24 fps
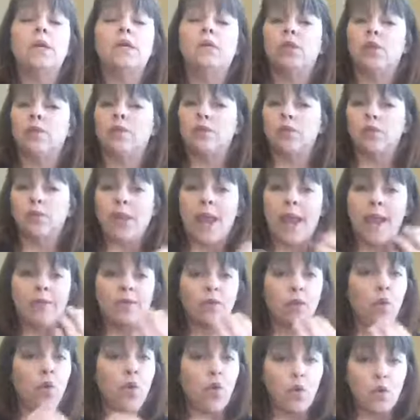So if you take
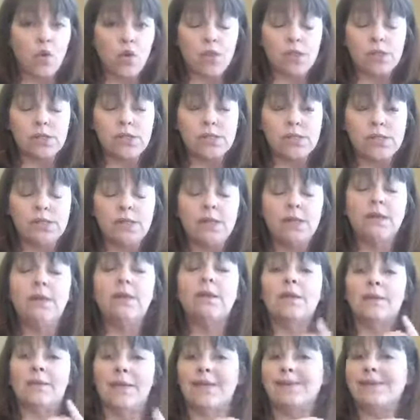the course,
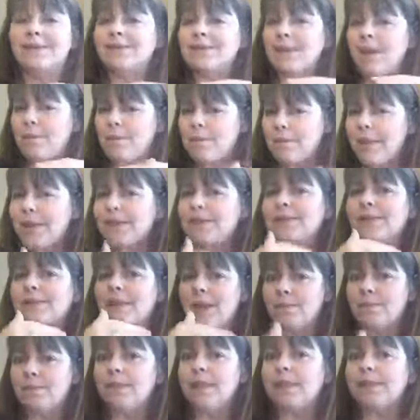that step by
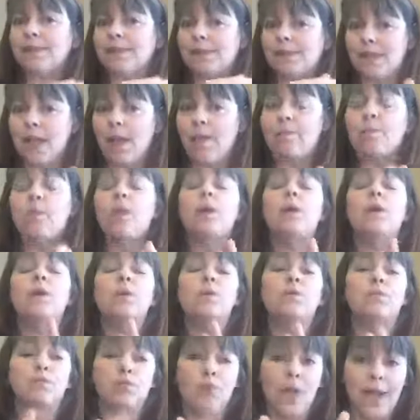step by step
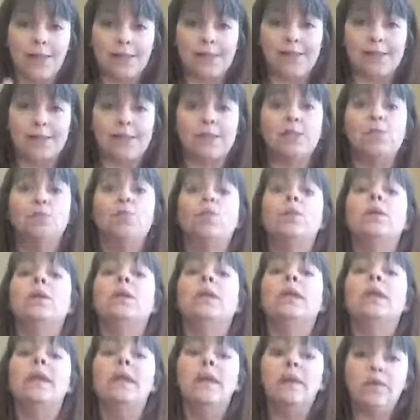process, we
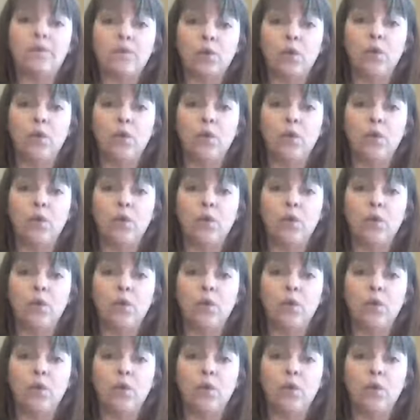give